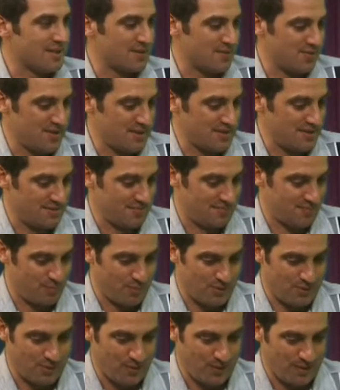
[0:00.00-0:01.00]
just
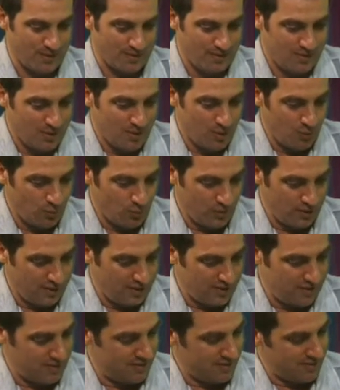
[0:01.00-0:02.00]
between when
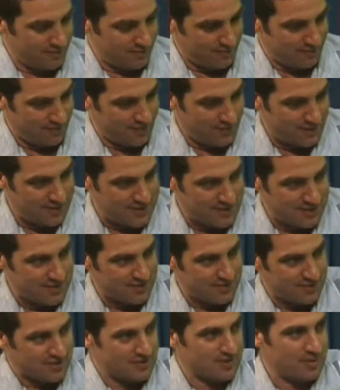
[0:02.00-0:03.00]
you first
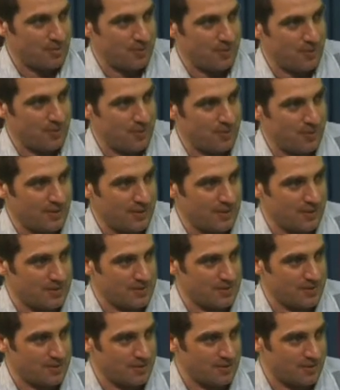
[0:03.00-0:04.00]
lived in the property
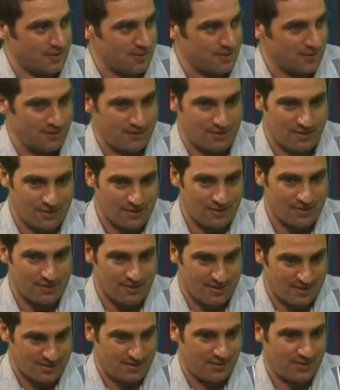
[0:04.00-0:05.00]
to you
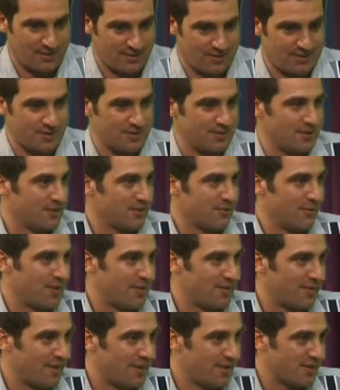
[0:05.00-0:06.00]
decided to do the
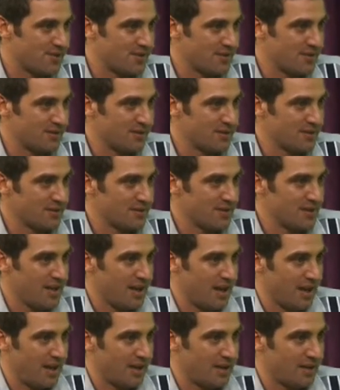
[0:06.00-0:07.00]
renovation,
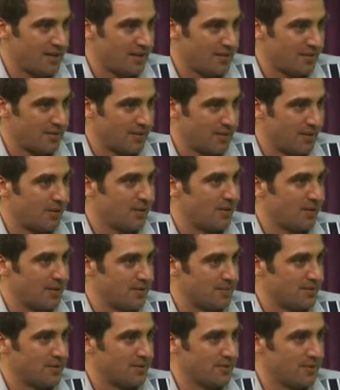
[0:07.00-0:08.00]
and you got
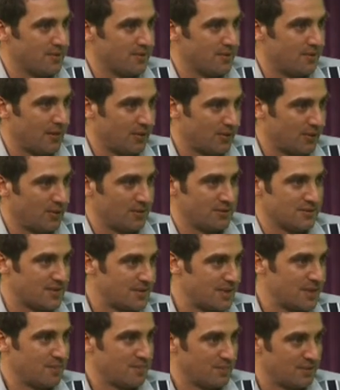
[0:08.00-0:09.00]
up to a
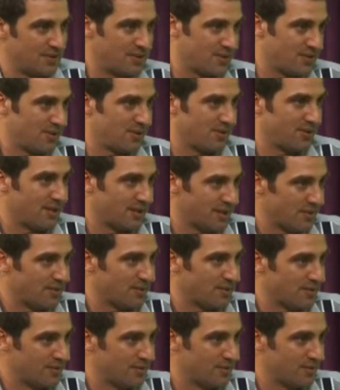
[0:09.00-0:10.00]
concept design that
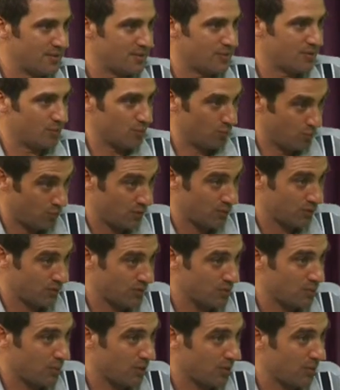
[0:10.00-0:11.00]
you wanted
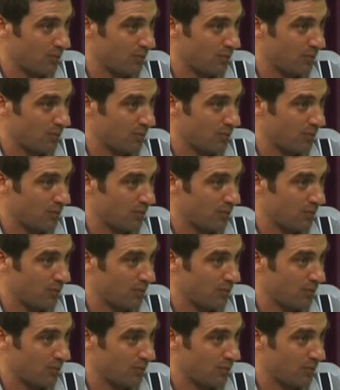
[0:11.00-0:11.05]
to work